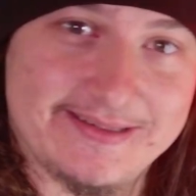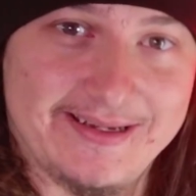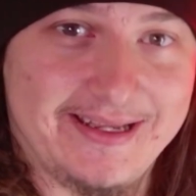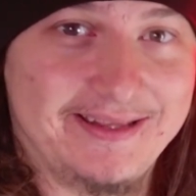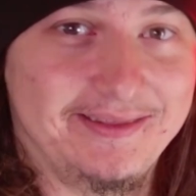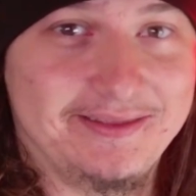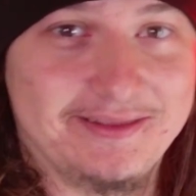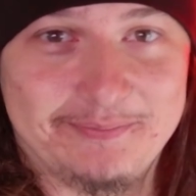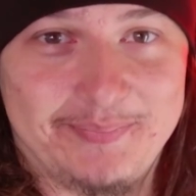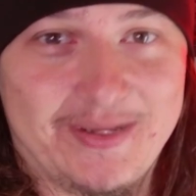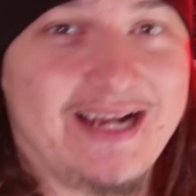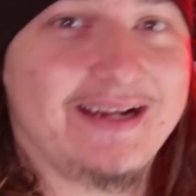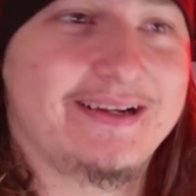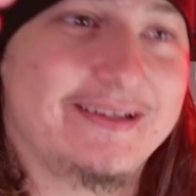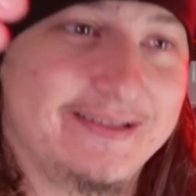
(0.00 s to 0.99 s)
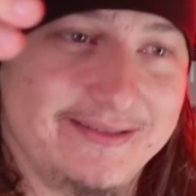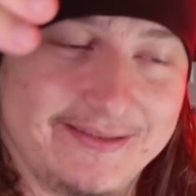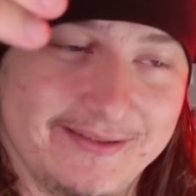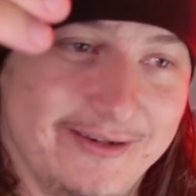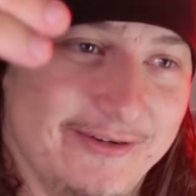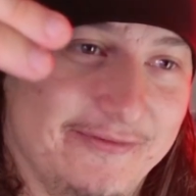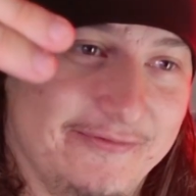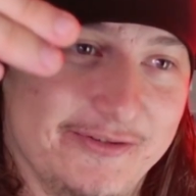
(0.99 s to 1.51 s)
in the back
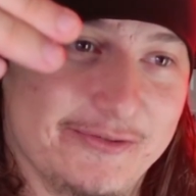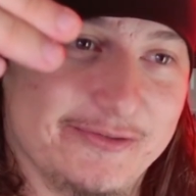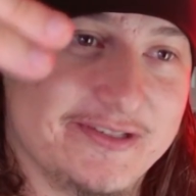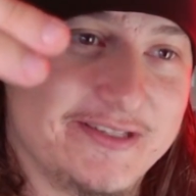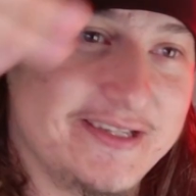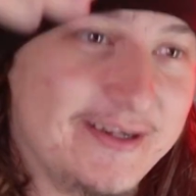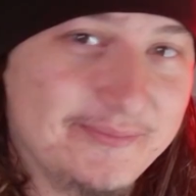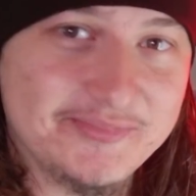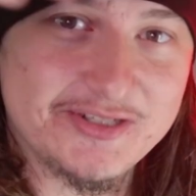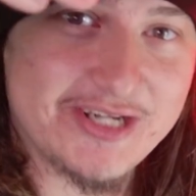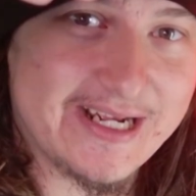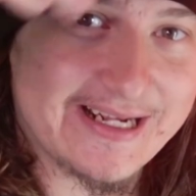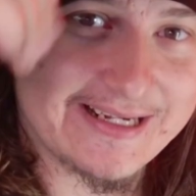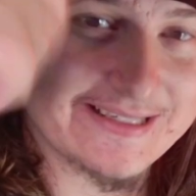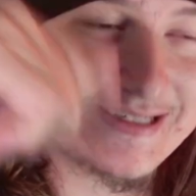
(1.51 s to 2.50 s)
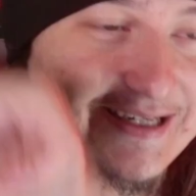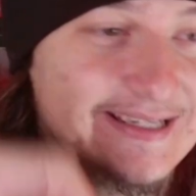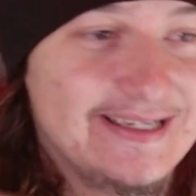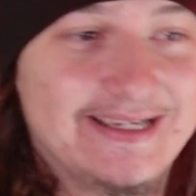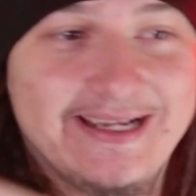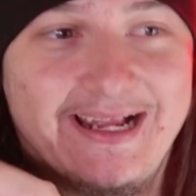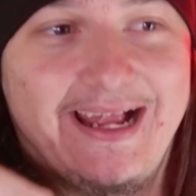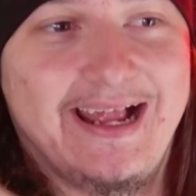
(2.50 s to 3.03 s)
of your subject,
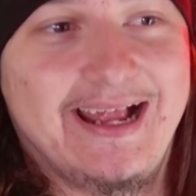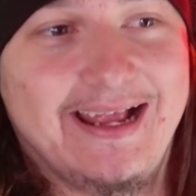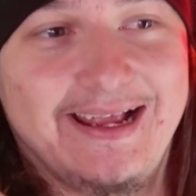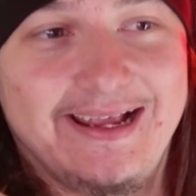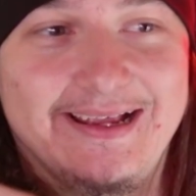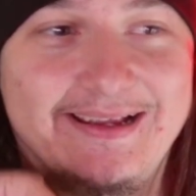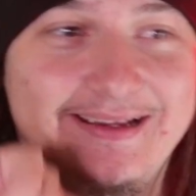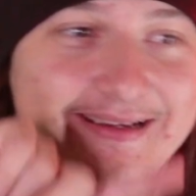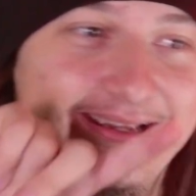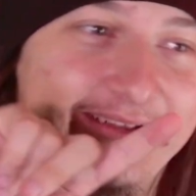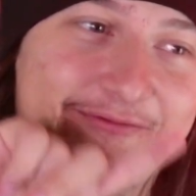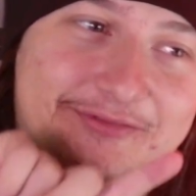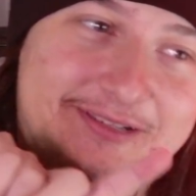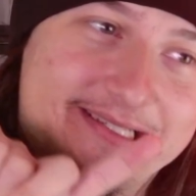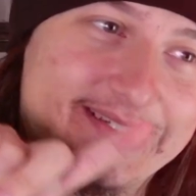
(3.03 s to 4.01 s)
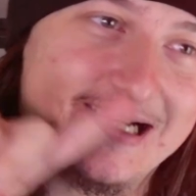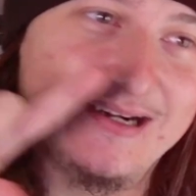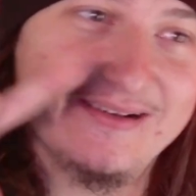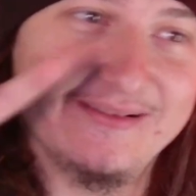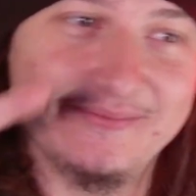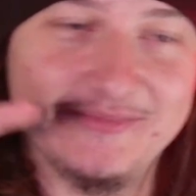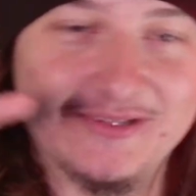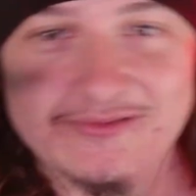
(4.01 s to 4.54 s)
and every
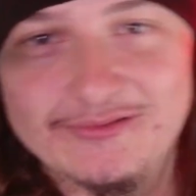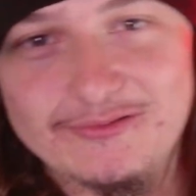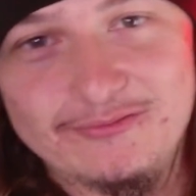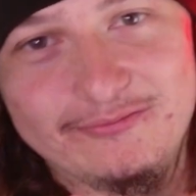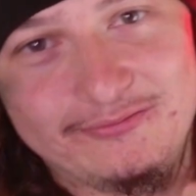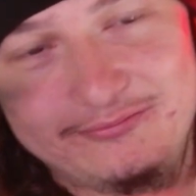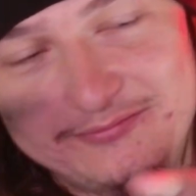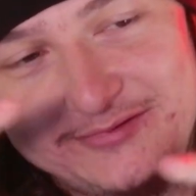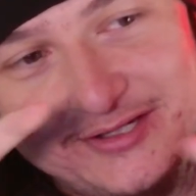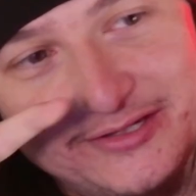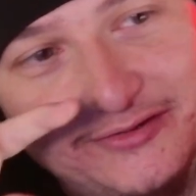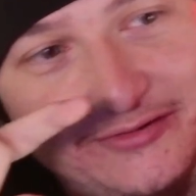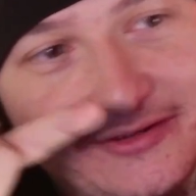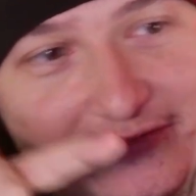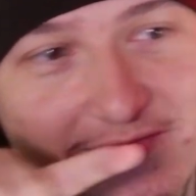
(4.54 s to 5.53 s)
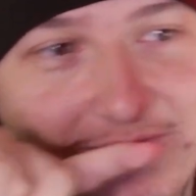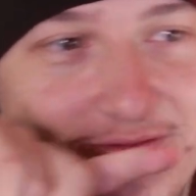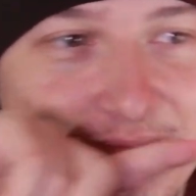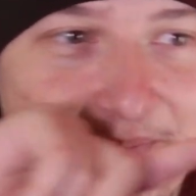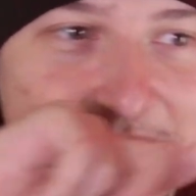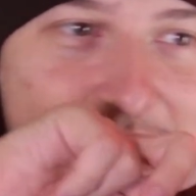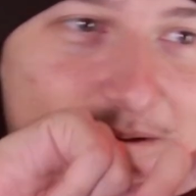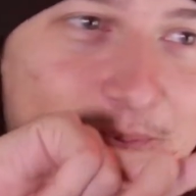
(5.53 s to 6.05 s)
time you sort of
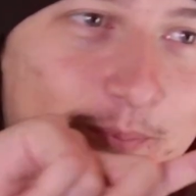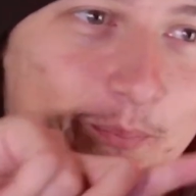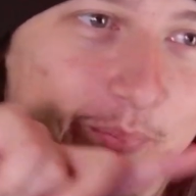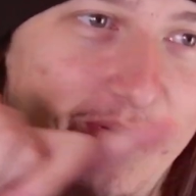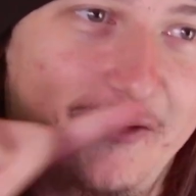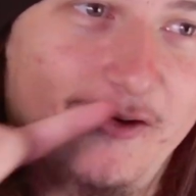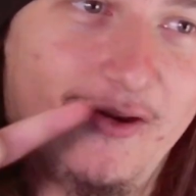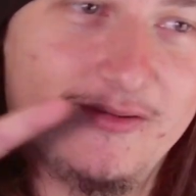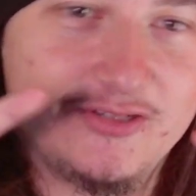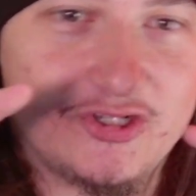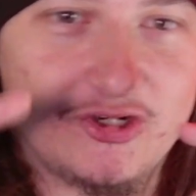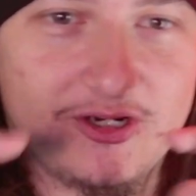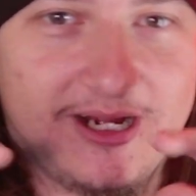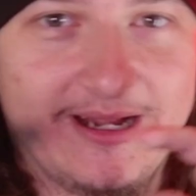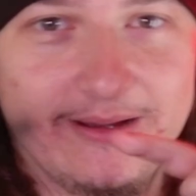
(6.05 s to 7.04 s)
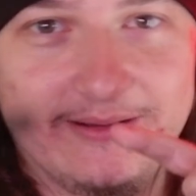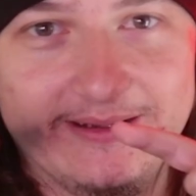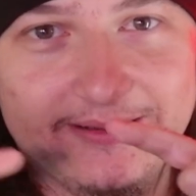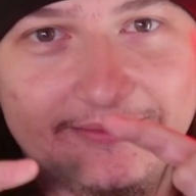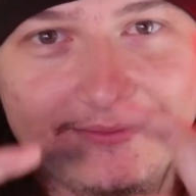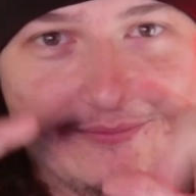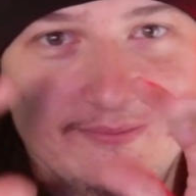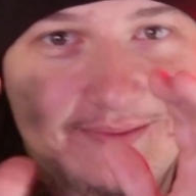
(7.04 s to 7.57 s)
try
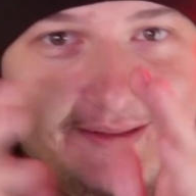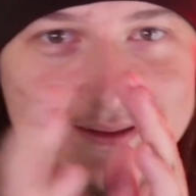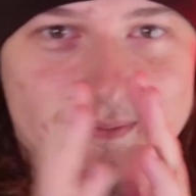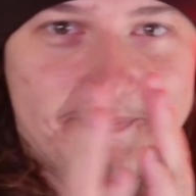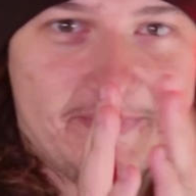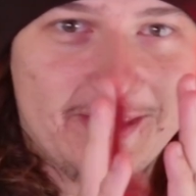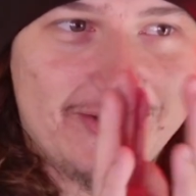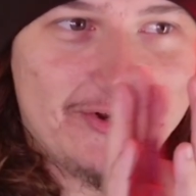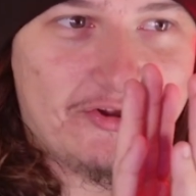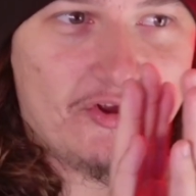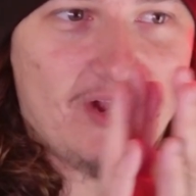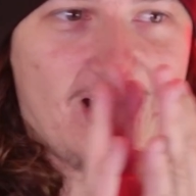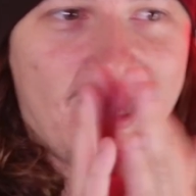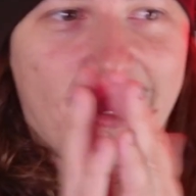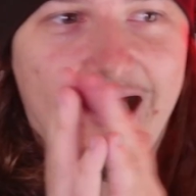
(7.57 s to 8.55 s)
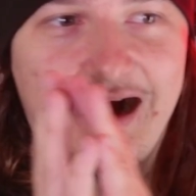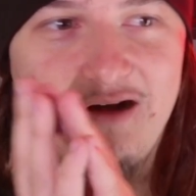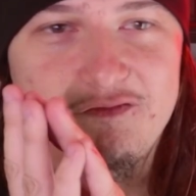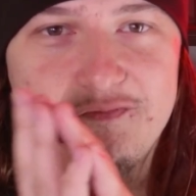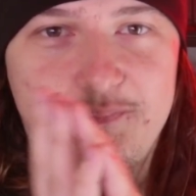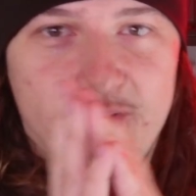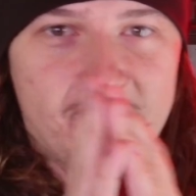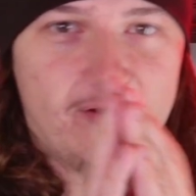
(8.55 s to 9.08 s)
and
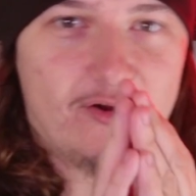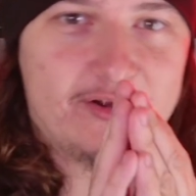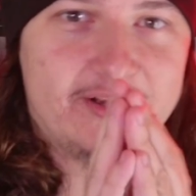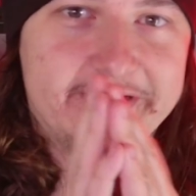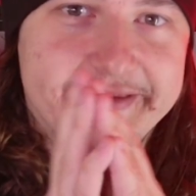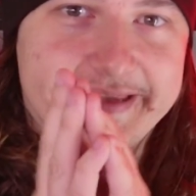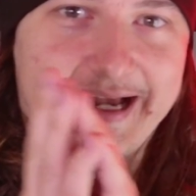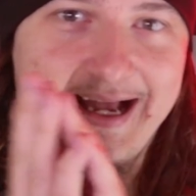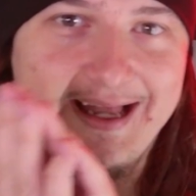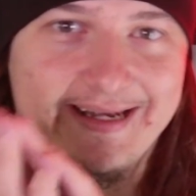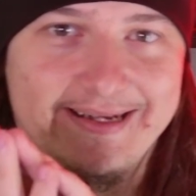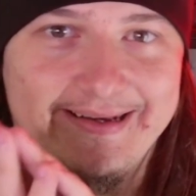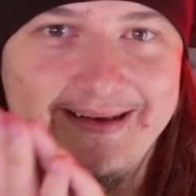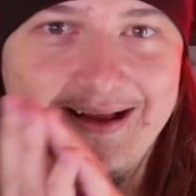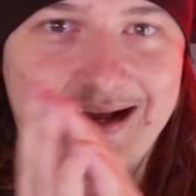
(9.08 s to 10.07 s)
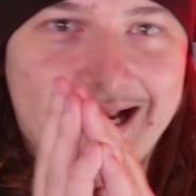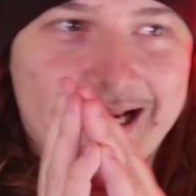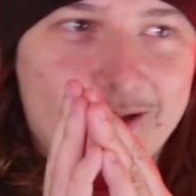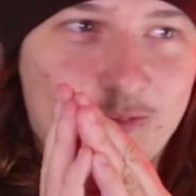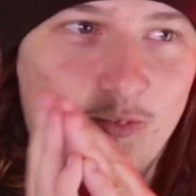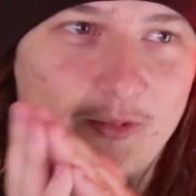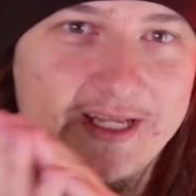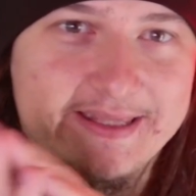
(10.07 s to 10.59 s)
half block that light
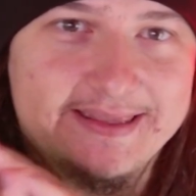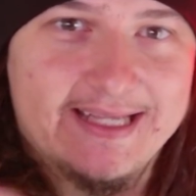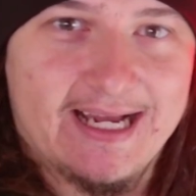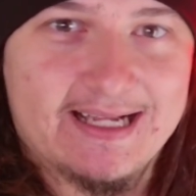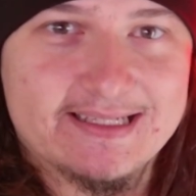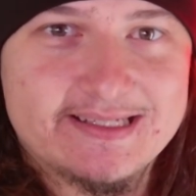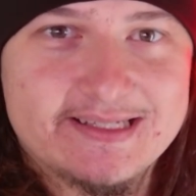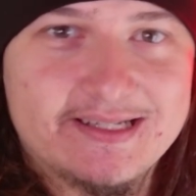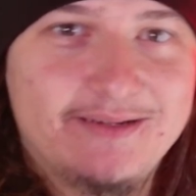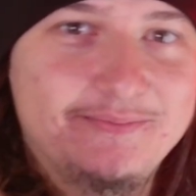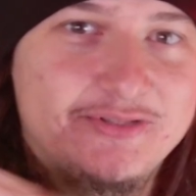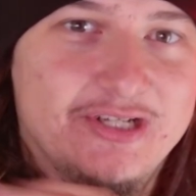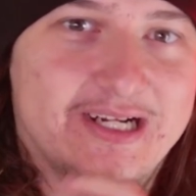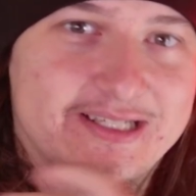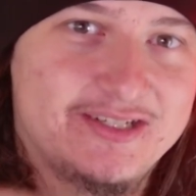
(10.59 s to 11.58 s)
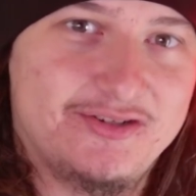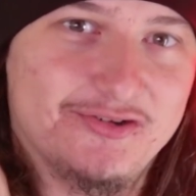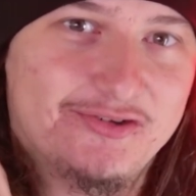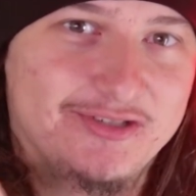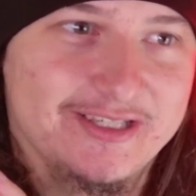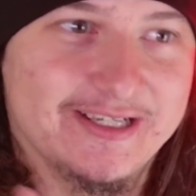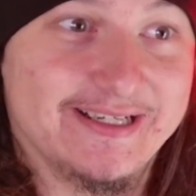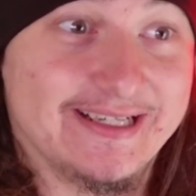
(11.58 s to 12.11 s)
with that subject, you're
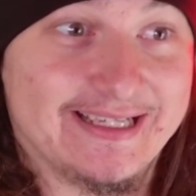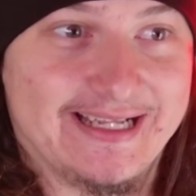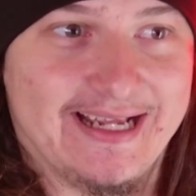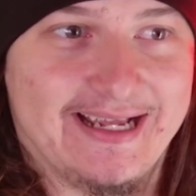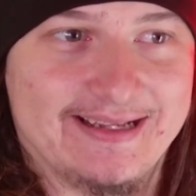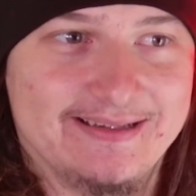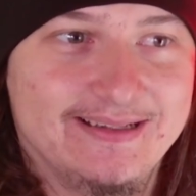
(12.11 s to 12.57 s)
gonna get